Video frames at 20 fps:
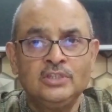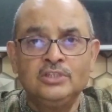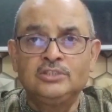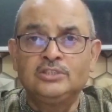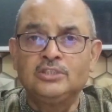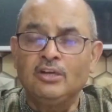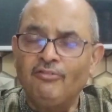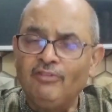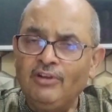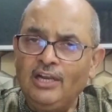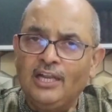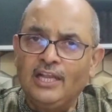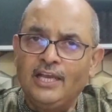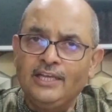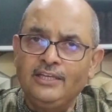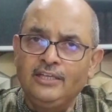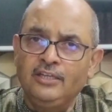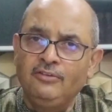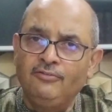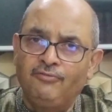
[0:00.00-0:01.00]
Chow En Lai
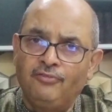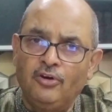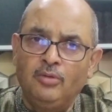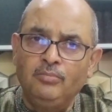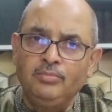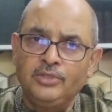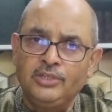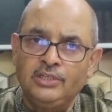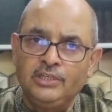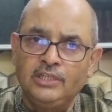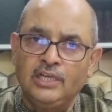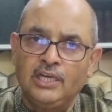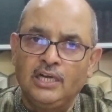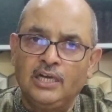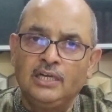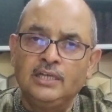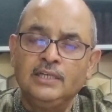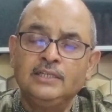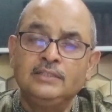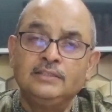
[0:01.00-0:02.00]
informed
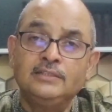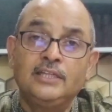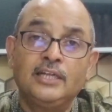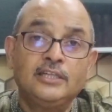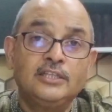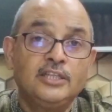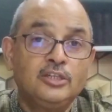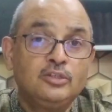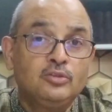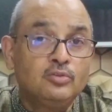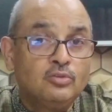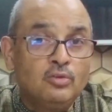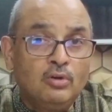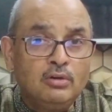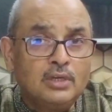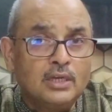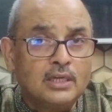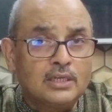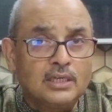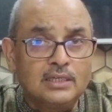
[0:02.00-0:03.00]
India that they do
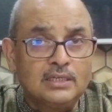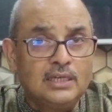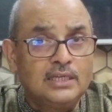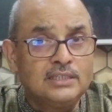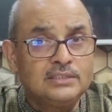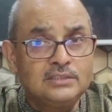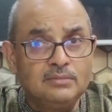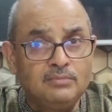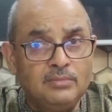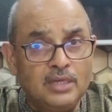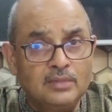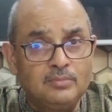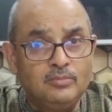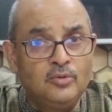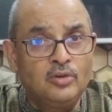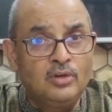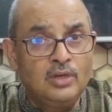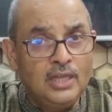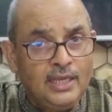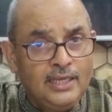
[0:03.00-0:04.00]
not recognize the
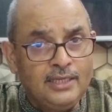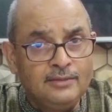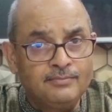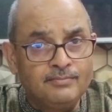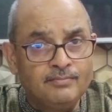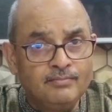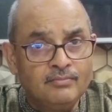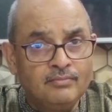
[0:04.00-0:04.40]
McMahon line.